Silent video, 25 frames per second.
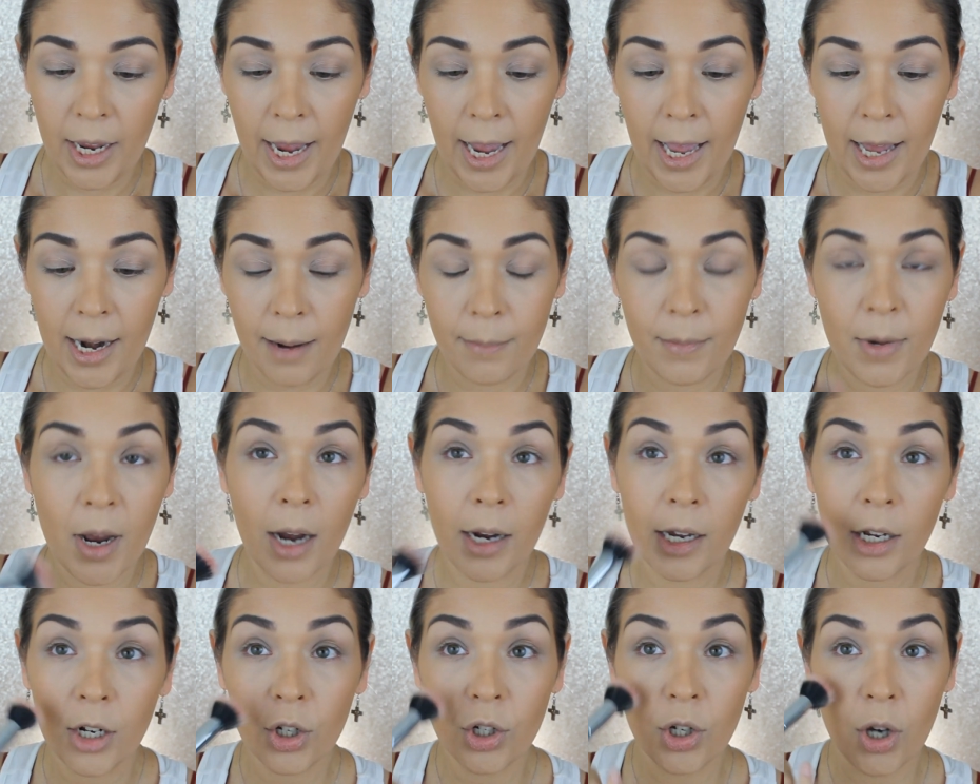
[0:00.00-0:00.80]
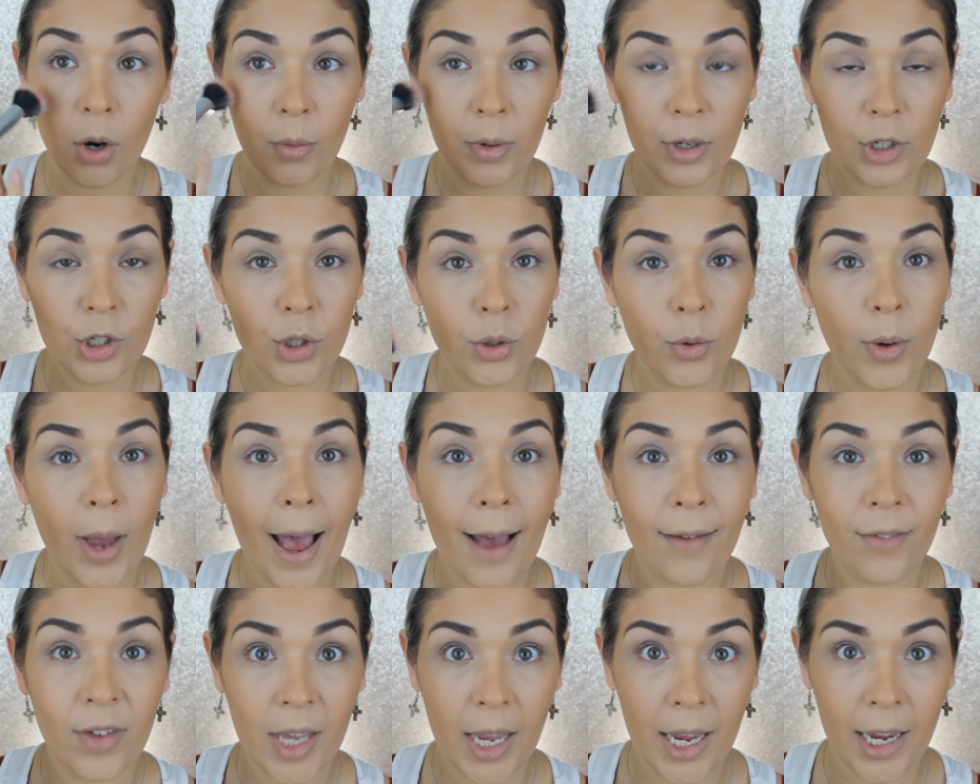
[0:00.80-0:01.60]
and I'm not gonna go in too
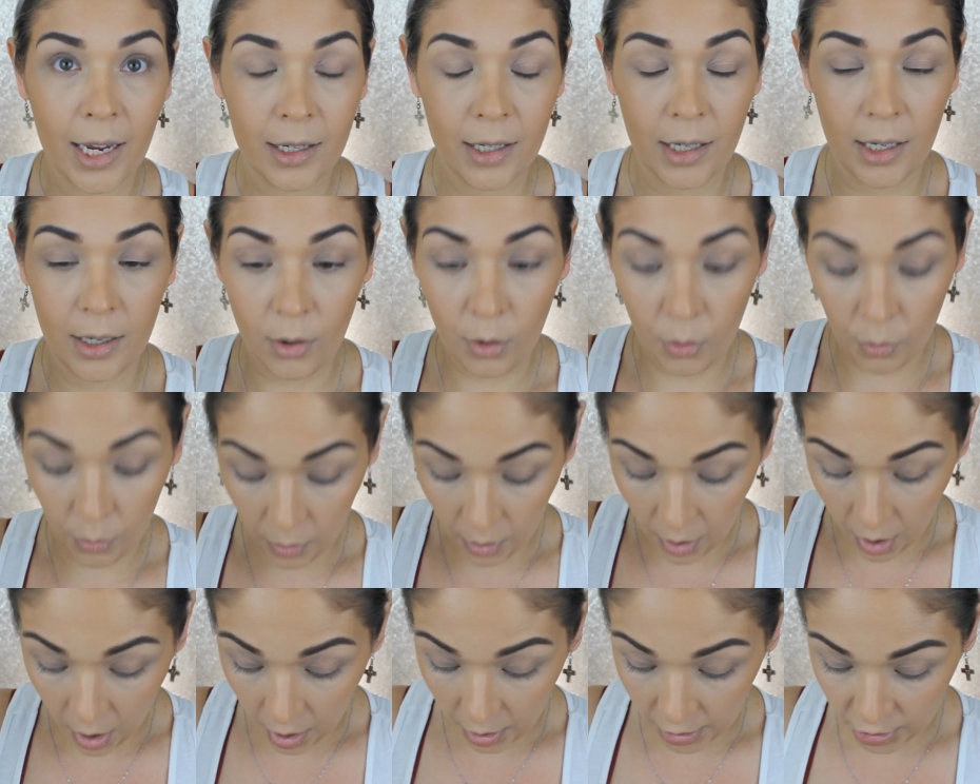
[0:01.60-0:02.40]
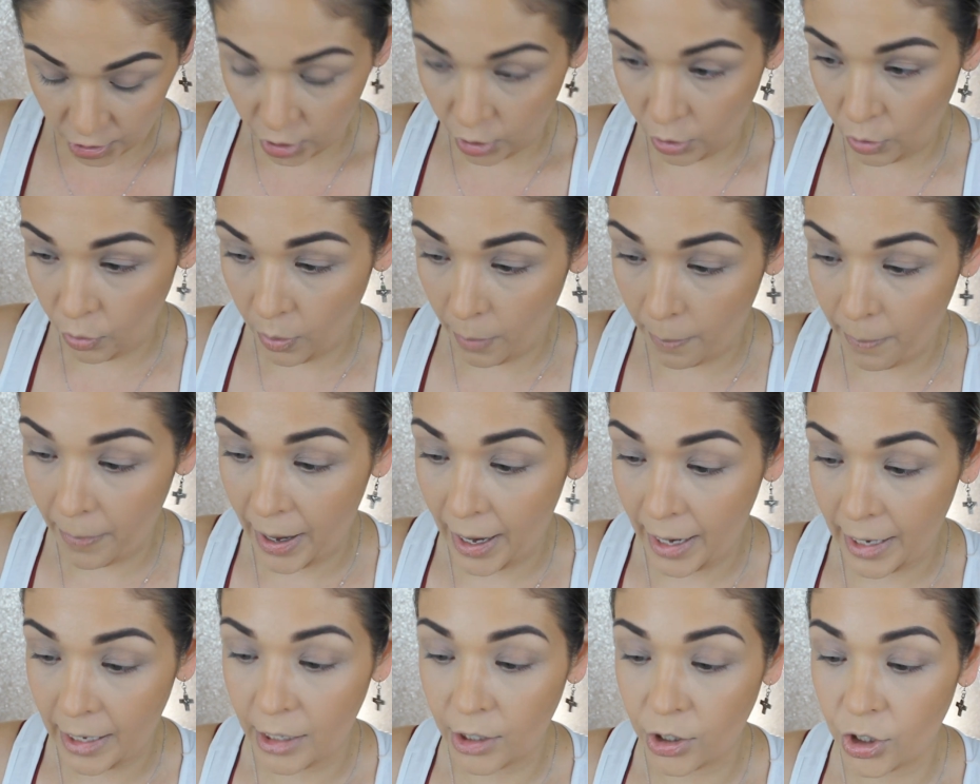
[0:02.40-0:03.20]
heavy-handed onto
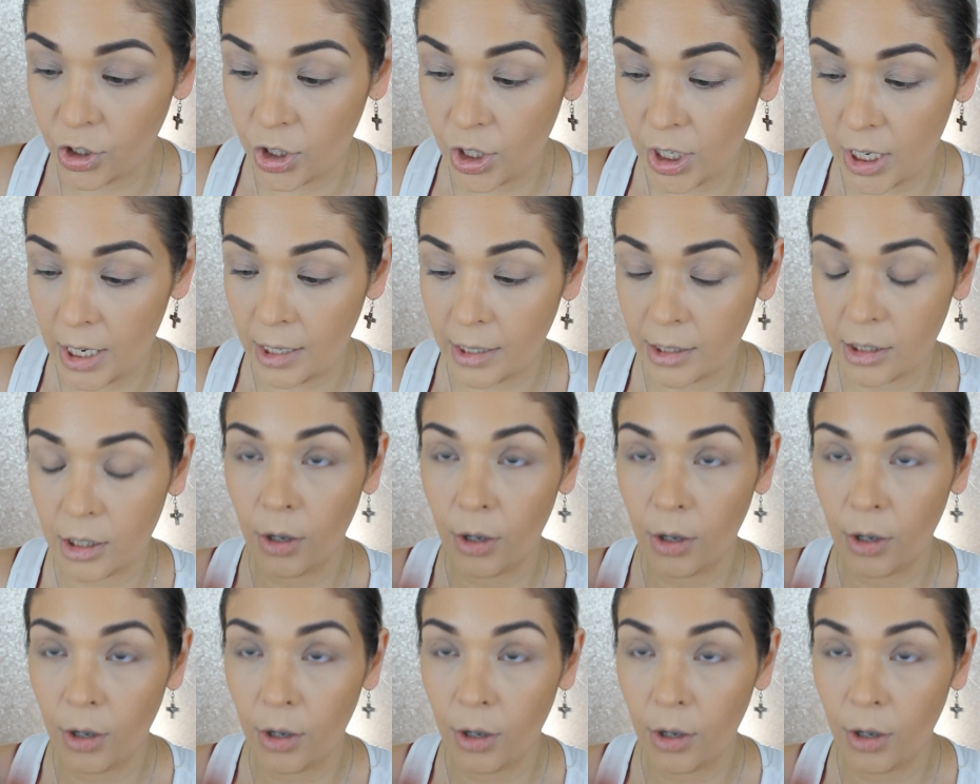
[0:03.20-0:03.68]
my cheek.